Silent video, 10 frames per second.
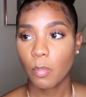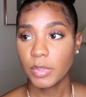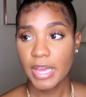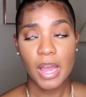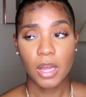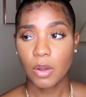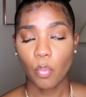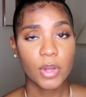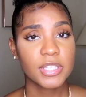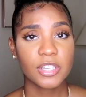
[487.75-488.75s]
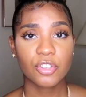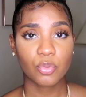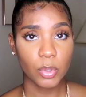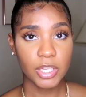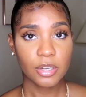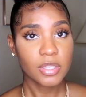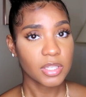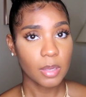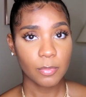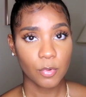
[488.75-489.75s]
Yeah, once this 3 years
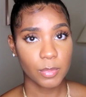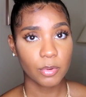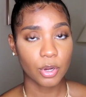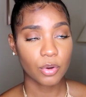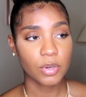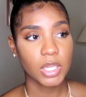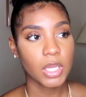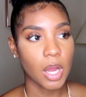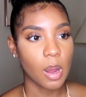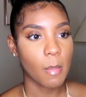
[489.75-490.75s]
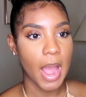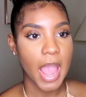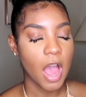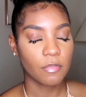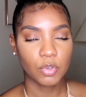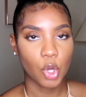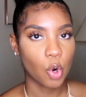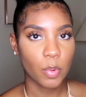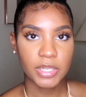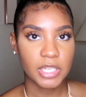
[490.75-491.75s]
is up with me recruiting, I have
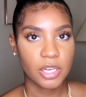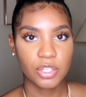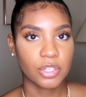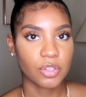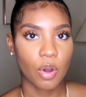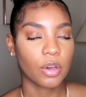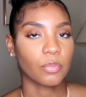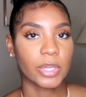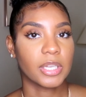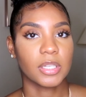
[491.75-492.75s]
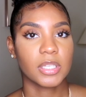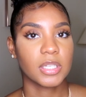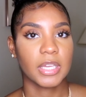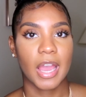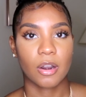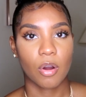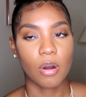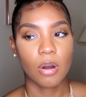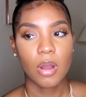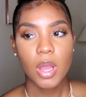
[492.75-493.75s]
no intentions on reenlisting at
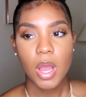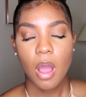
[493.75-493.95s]
all.